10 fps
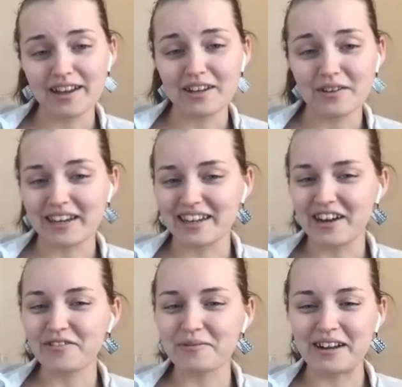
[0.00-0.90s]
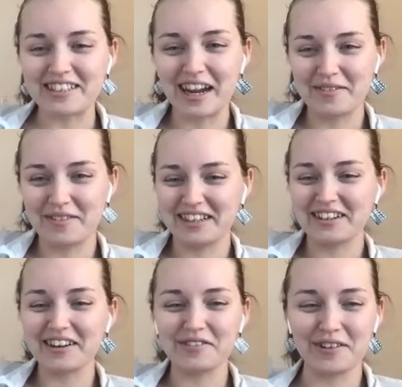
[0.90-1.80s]
anyway, enough about Simon and
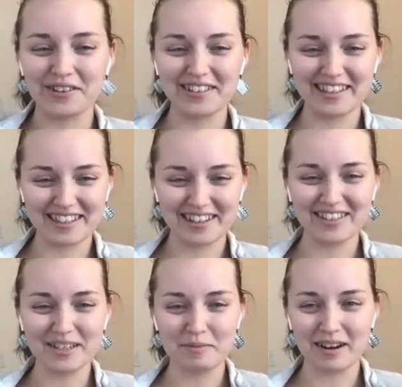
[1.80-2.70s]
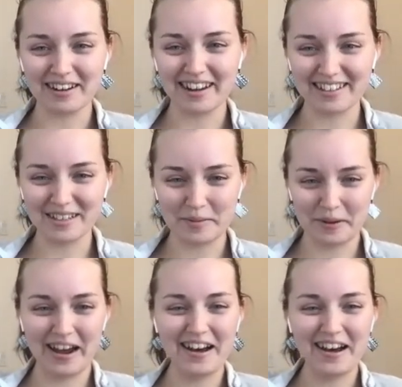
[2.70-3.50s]
Garfunkel. That's not what this podcast is about.